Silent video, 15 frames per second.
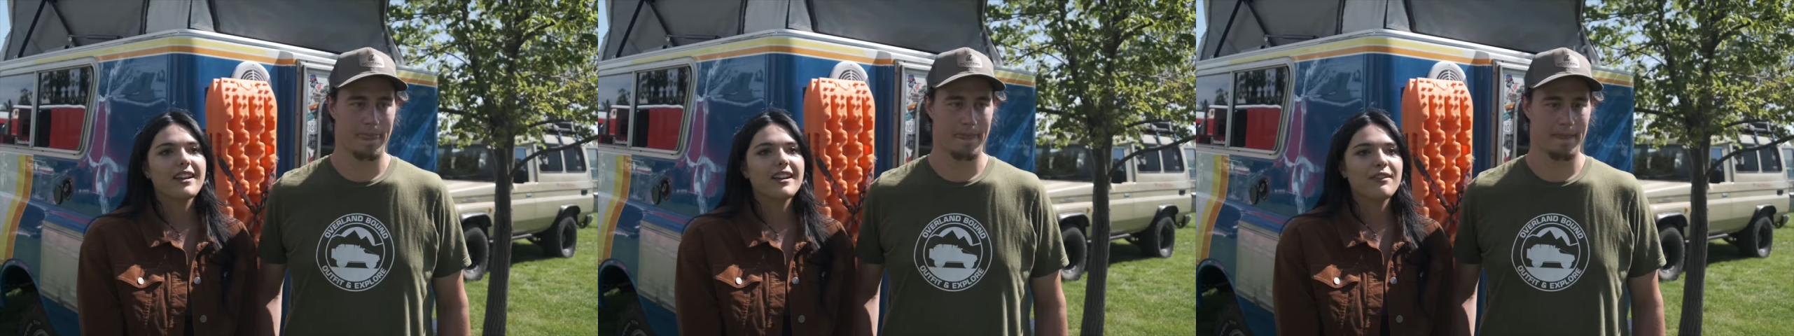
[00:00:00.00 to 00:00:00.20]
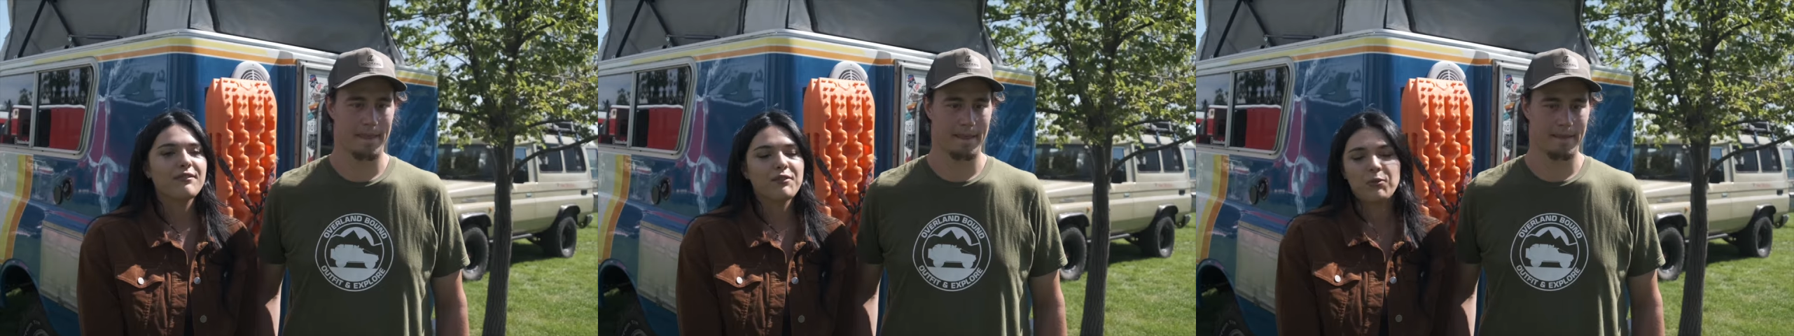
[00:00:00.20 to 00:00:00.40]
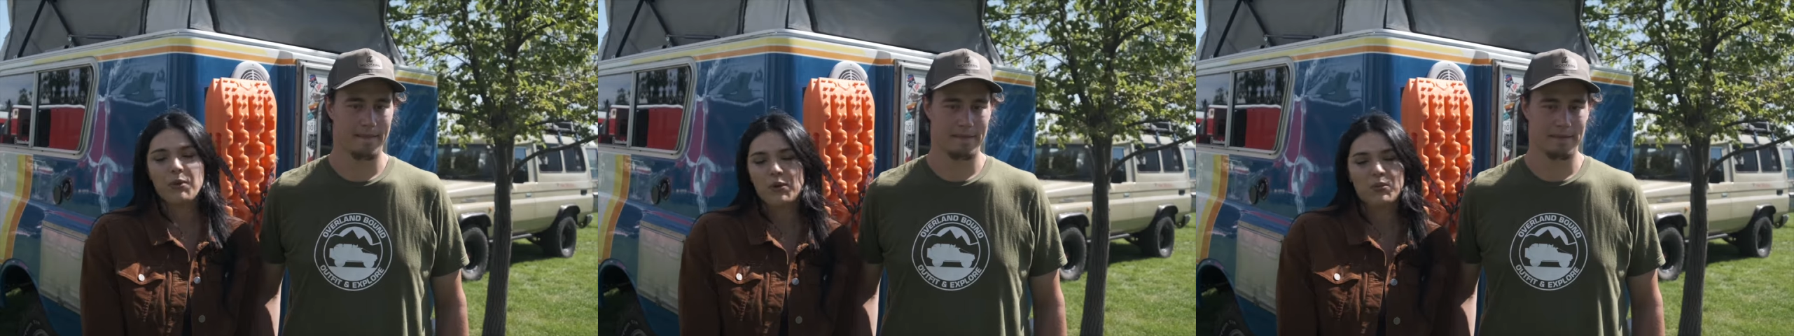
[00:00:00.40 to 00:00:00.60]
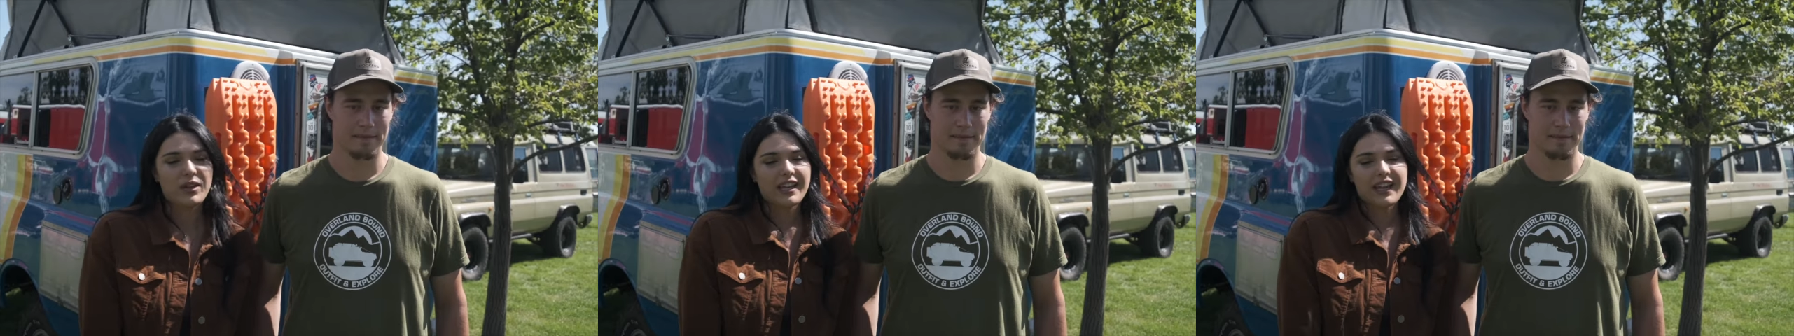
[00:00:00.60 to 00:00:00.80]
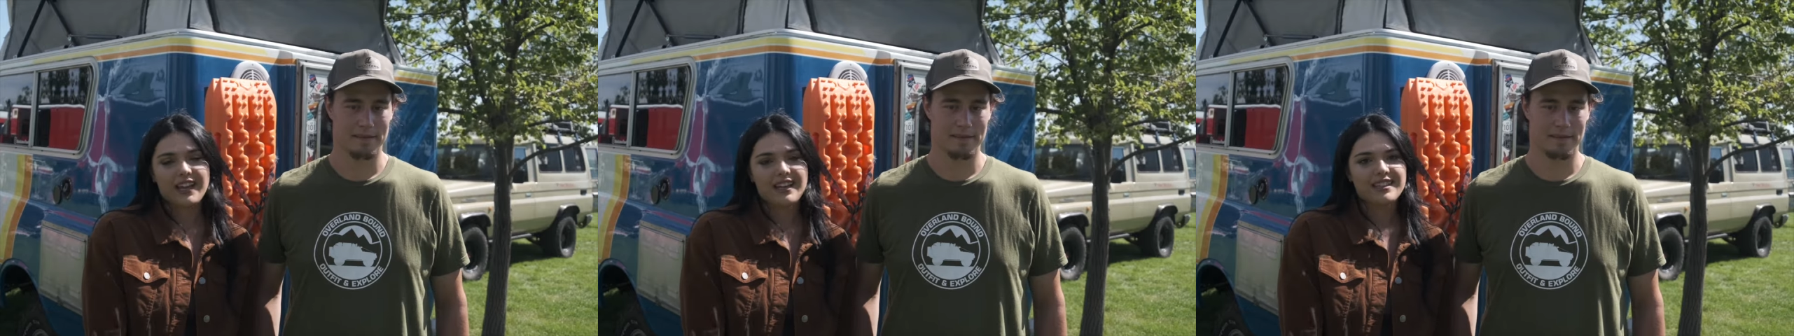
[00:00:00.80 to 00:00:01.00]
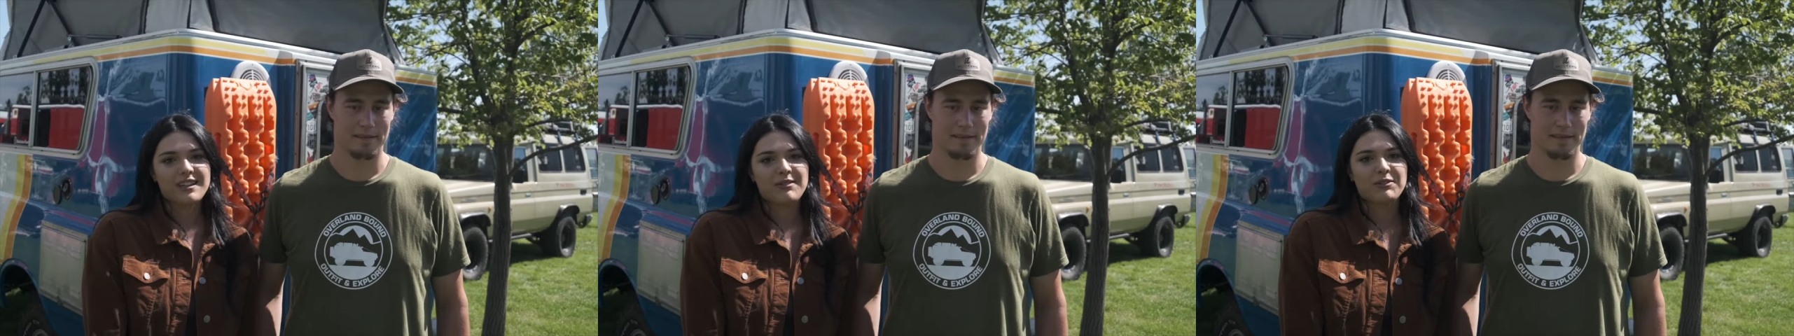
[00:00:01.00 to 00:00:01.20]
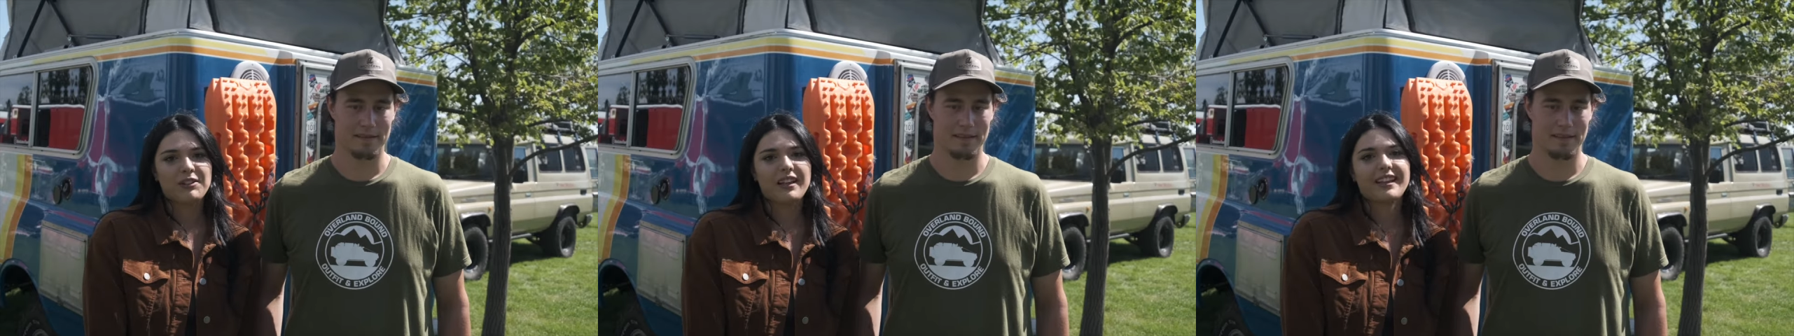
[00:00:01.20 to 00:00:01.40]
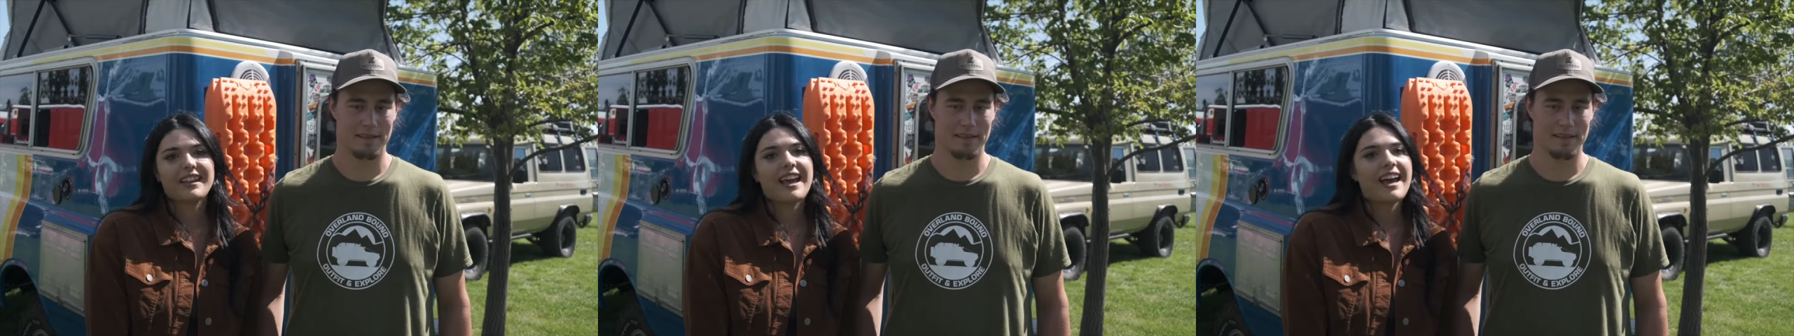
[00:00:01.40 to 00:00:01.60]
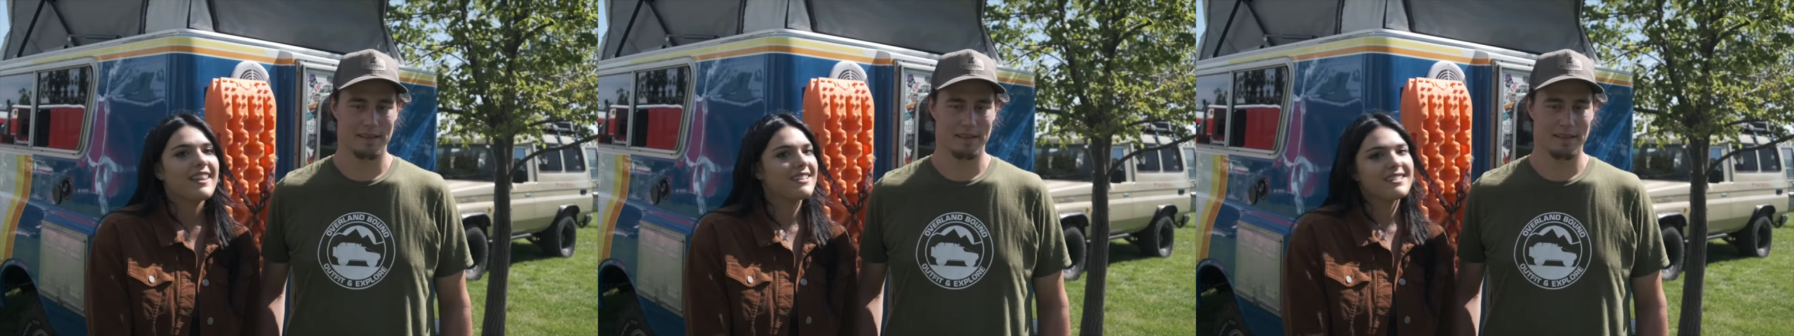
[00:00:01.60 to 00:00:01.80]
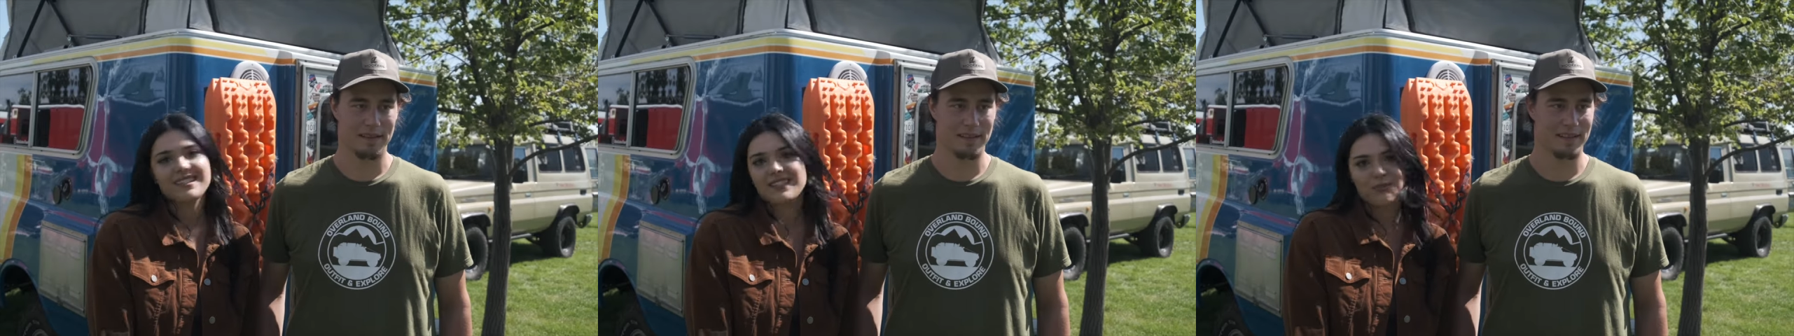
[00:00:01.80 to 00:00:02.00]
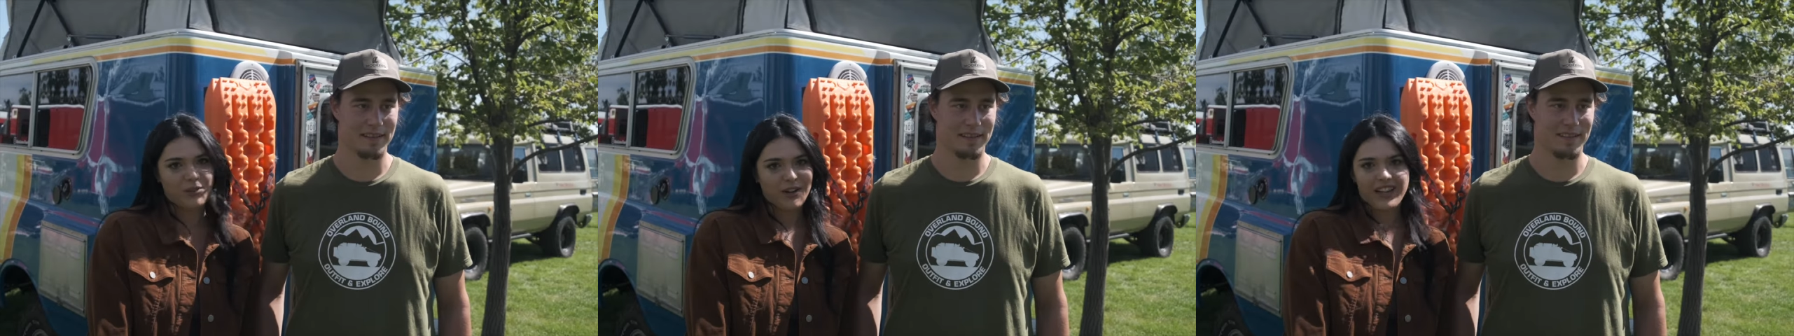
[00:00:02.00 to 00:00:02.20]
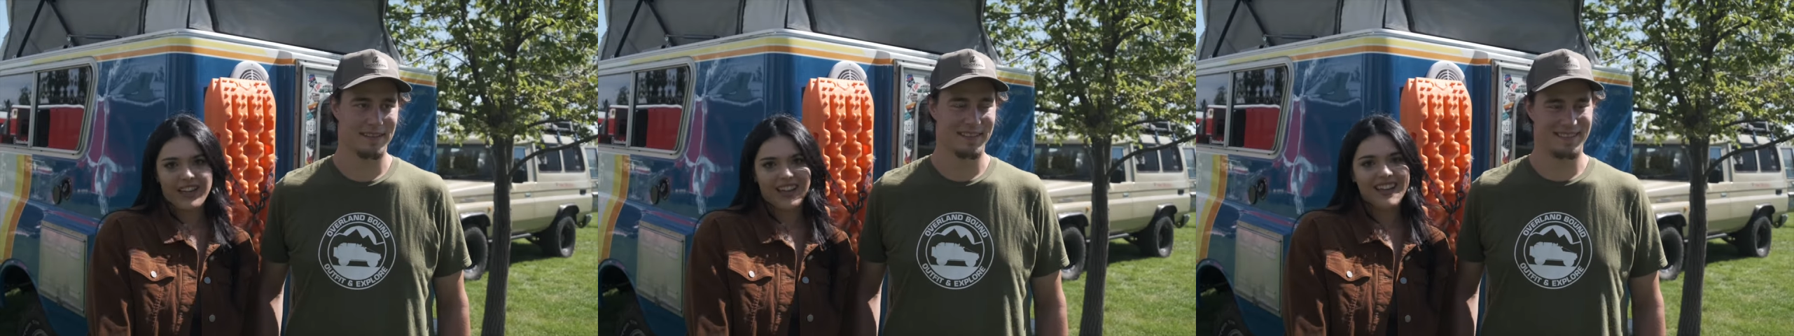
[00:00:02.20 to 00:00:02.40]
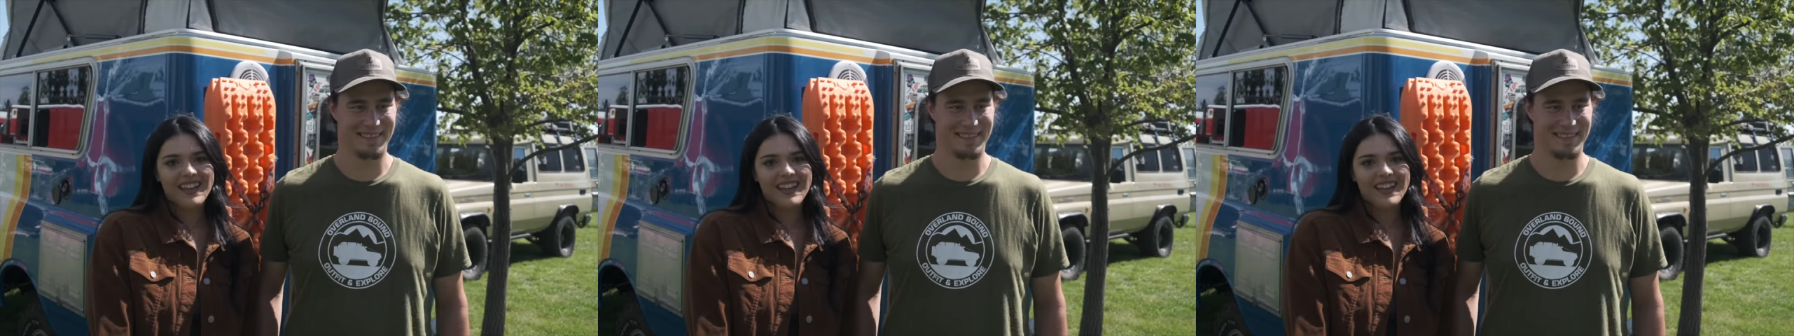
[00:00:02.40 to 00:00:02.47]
Speaker 1: in it for one weekend, and we're like, yeah, this isn't working.